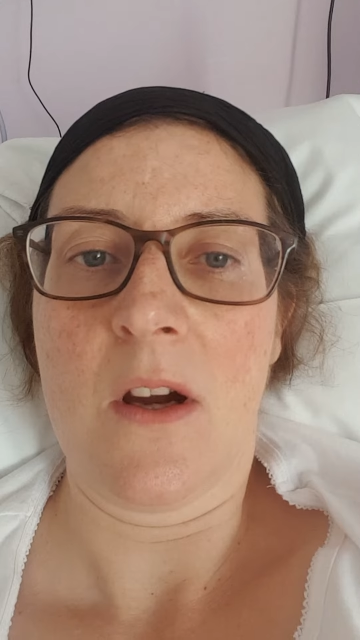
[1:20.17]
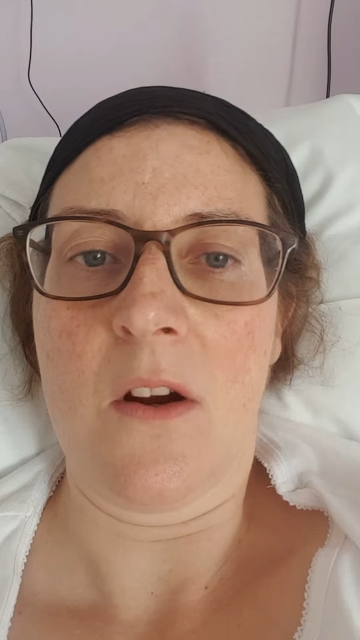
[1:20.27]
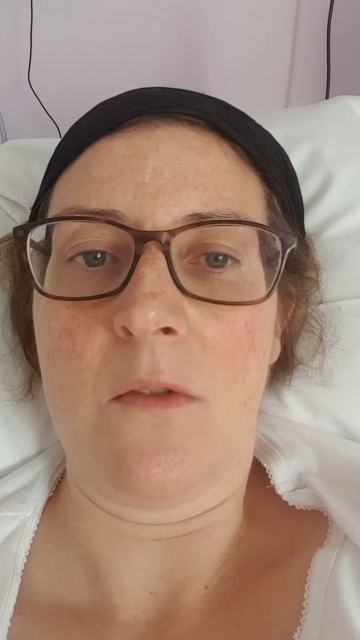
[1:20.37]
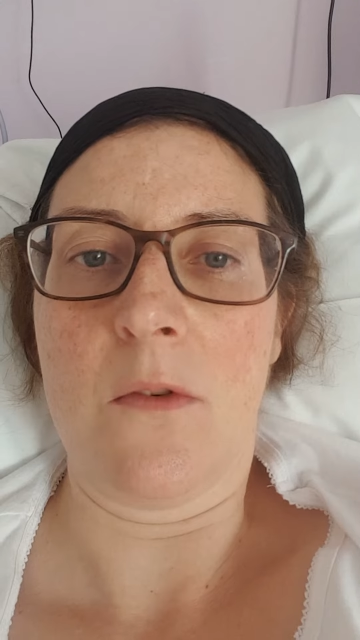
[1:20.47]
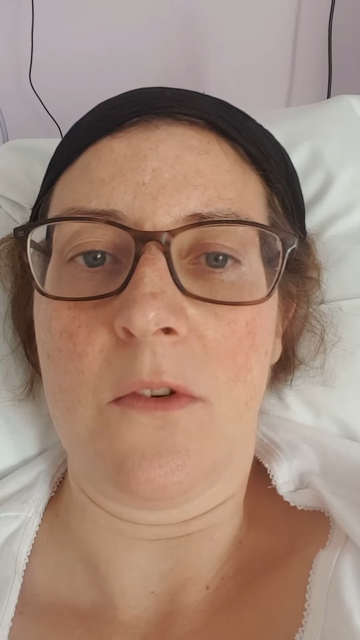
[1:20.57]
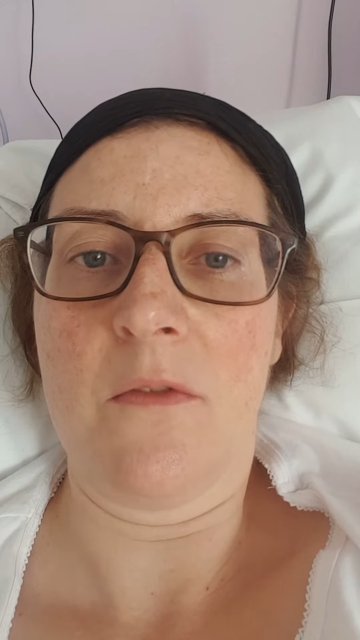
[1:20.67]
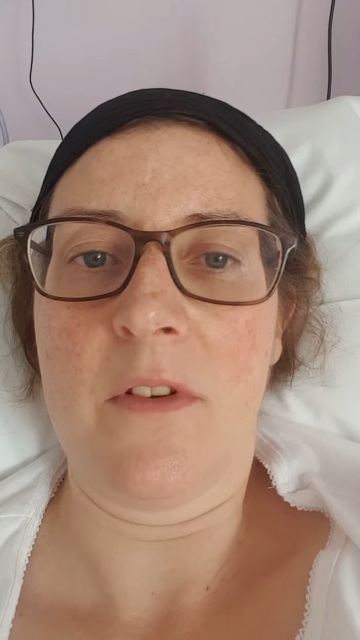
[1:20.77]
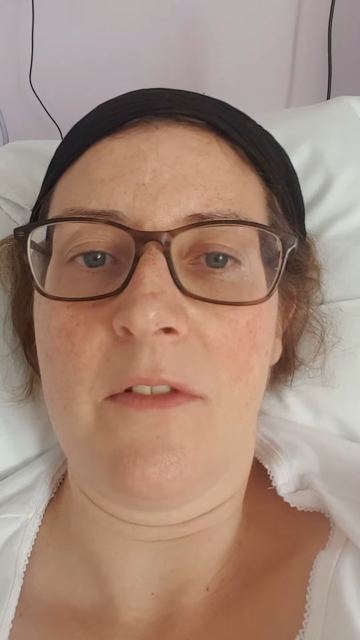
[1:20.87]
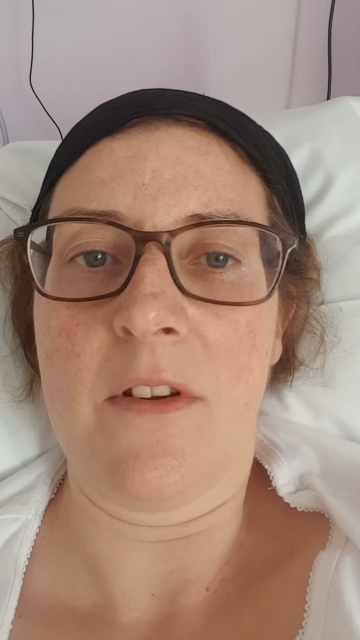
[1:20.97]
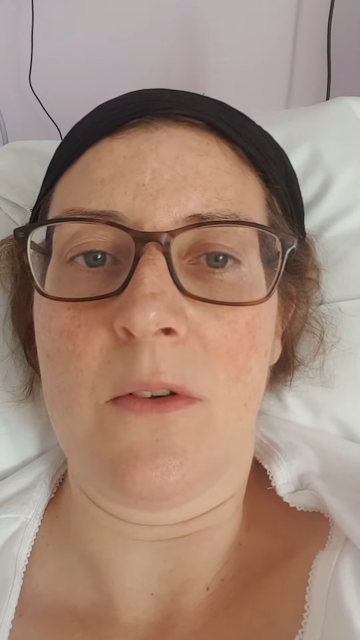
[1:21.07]
all
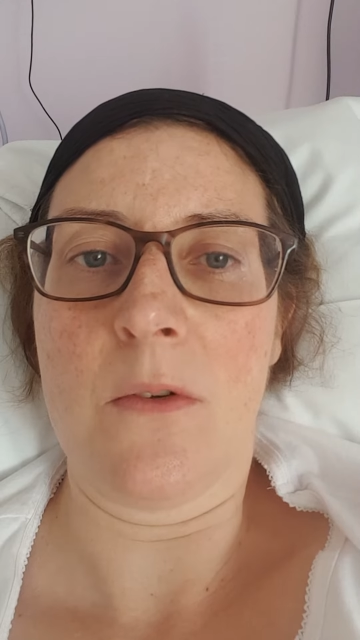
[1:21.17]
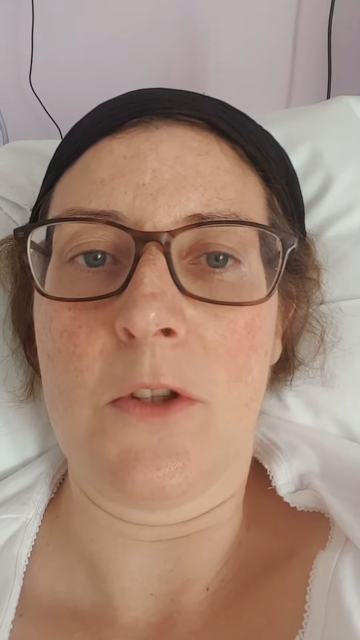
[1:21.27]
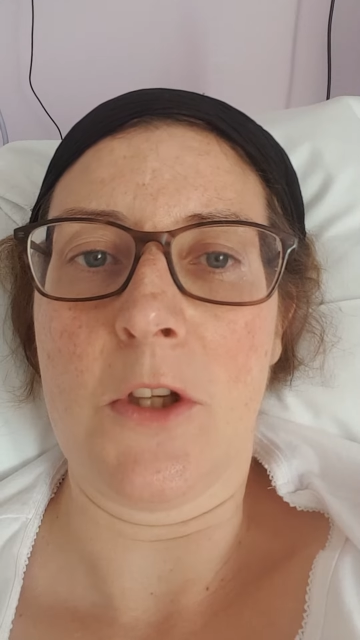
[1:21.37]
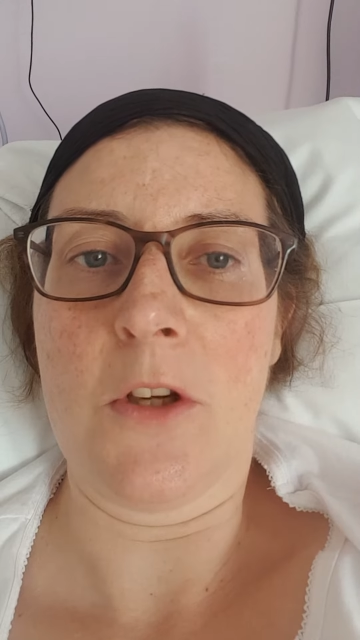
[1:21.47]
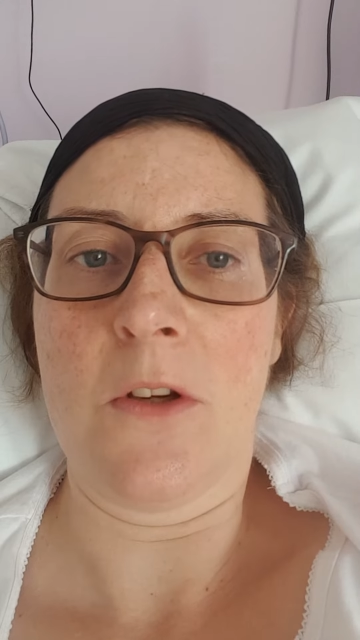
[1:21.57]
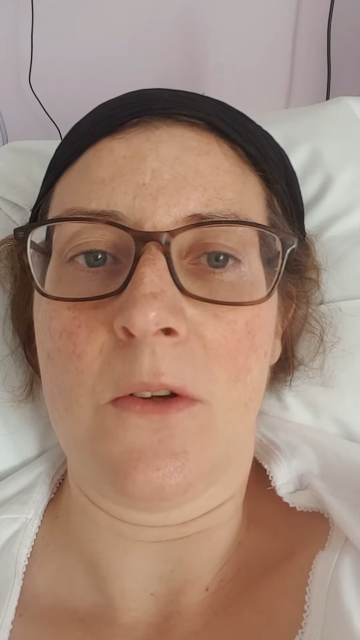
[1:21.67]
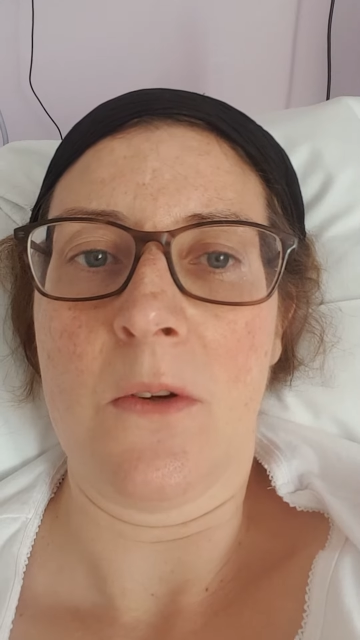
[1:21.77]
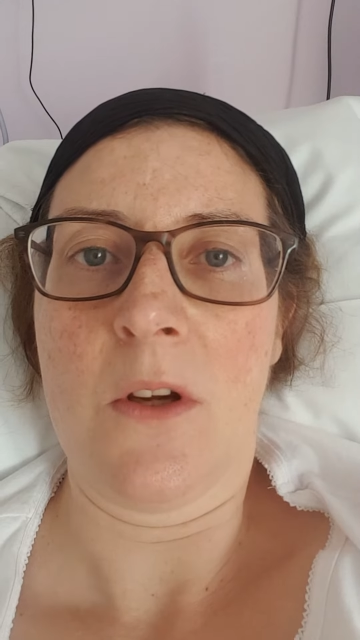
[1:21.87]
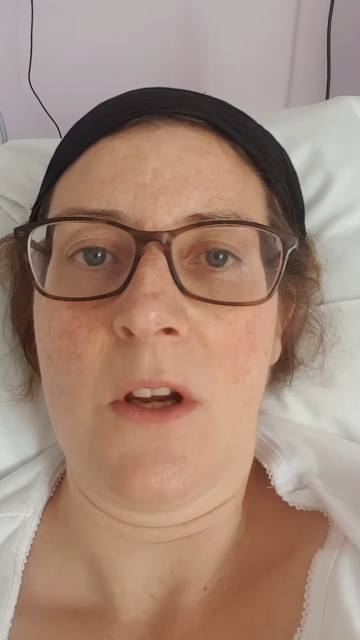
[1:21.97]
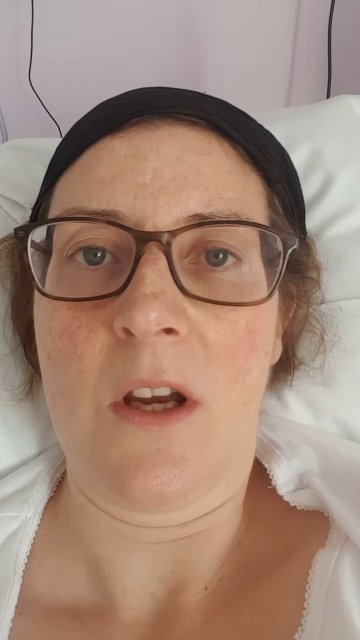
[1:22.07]
convivial to
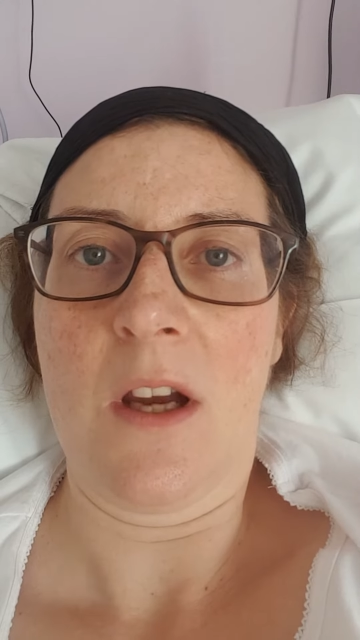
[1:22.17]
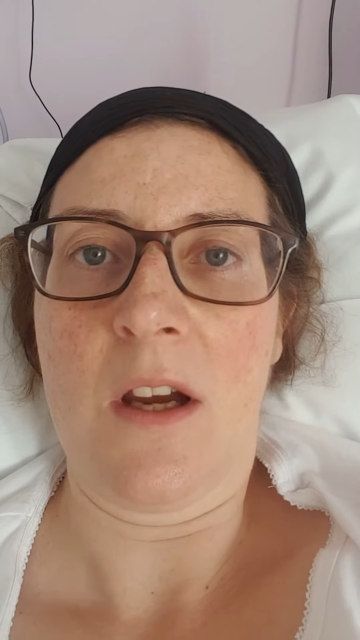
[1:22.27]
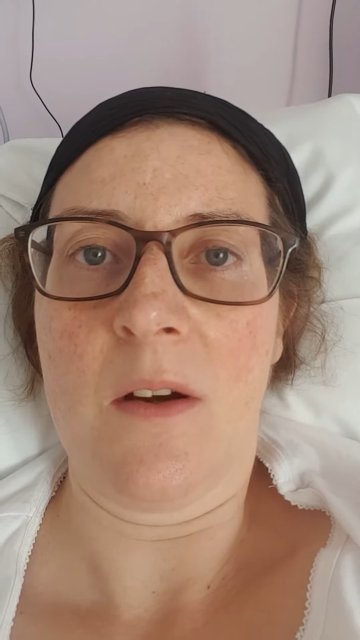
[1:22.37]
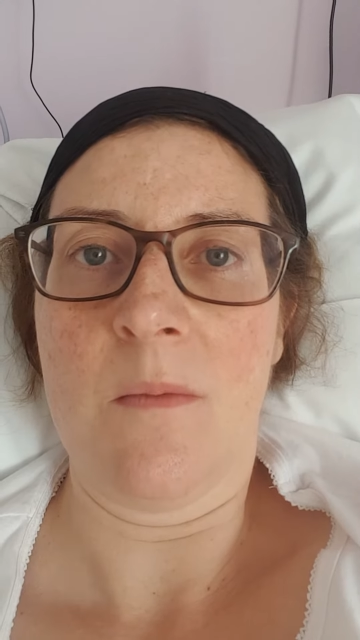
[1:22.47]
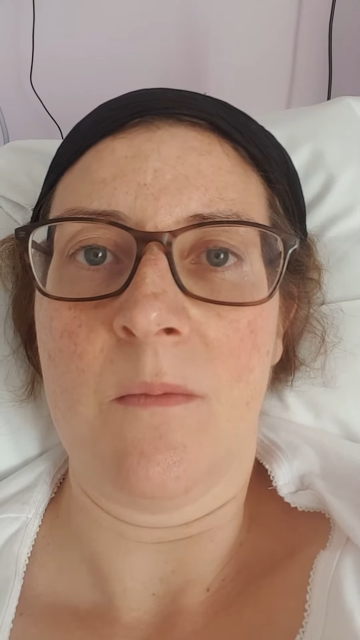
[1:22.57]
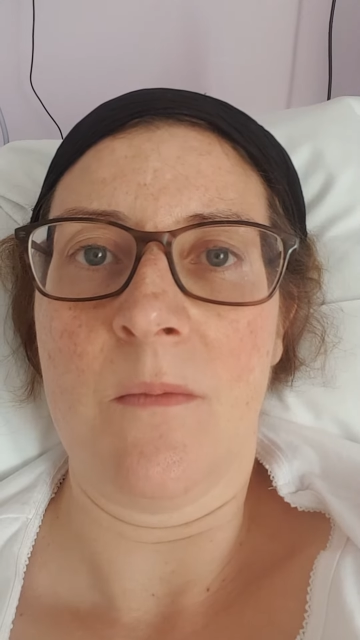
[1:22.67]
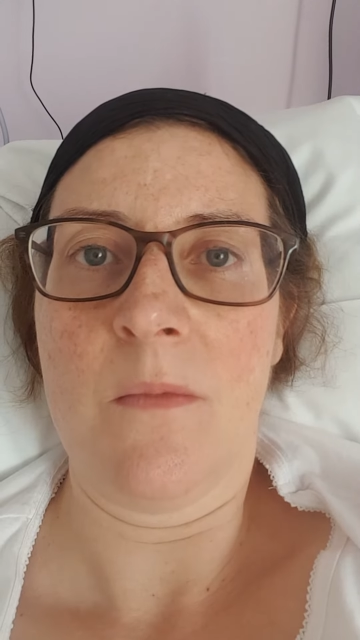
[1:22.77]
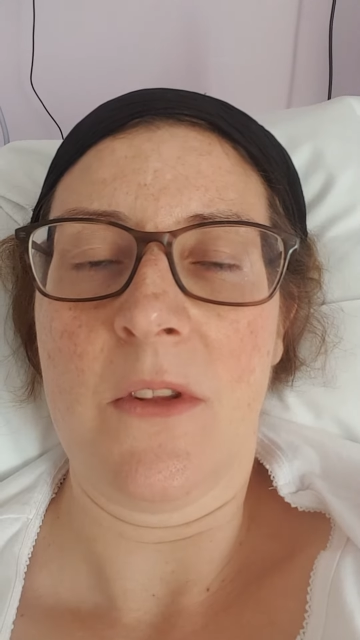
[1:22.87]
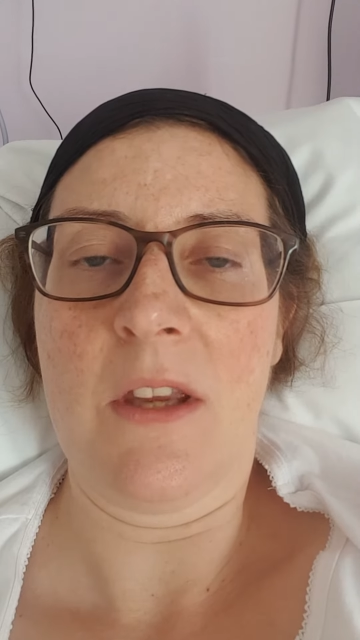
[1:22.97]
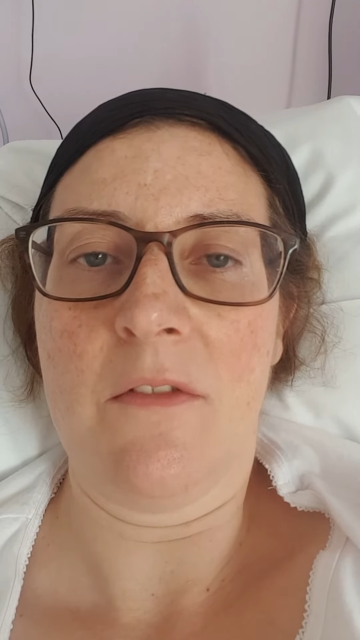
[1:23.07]

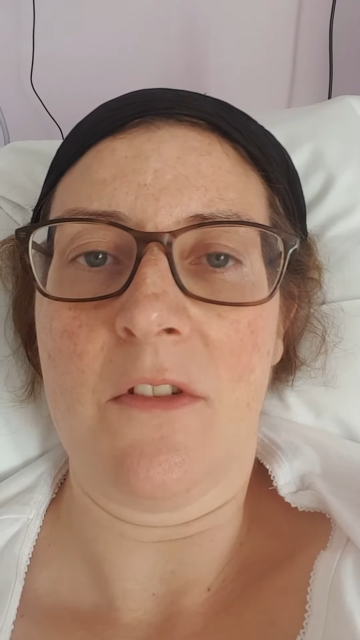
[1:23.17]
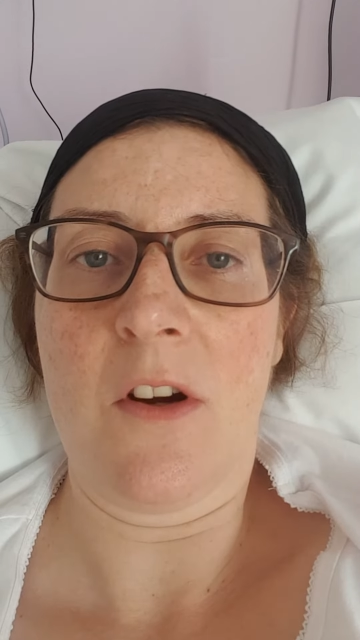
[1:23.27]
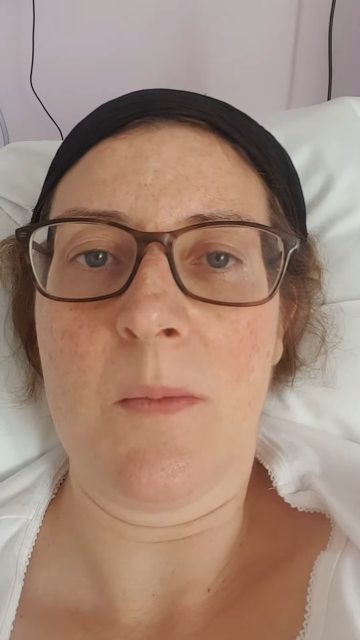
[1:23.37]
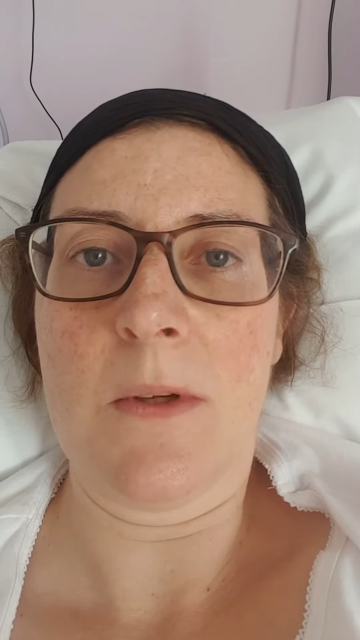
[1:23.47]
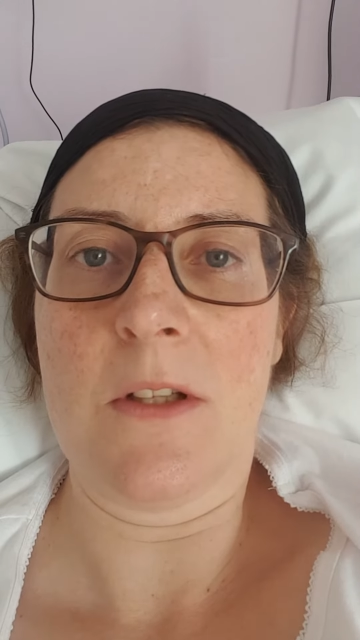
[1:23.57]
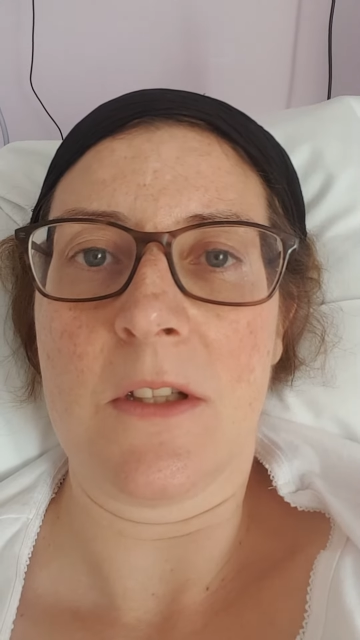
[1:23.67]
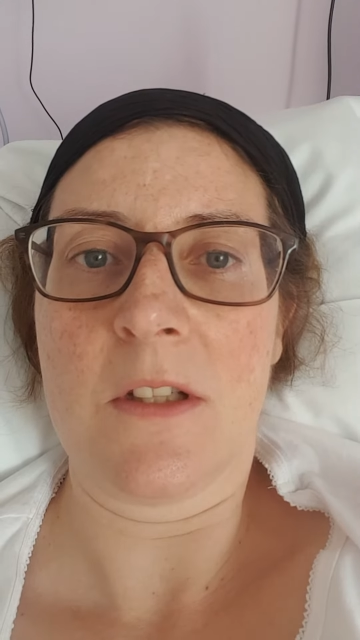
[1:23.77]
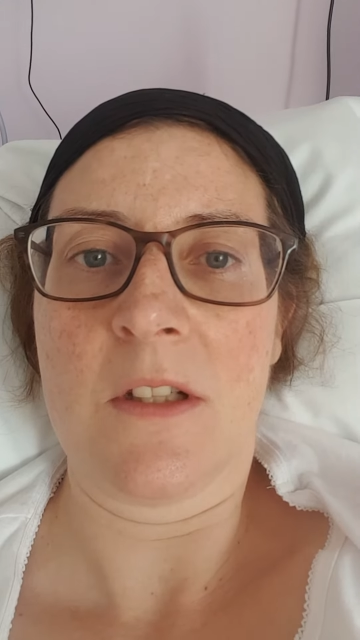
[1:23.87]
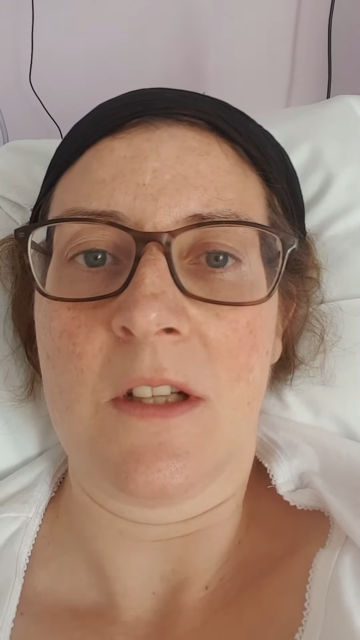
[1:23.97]
the environment.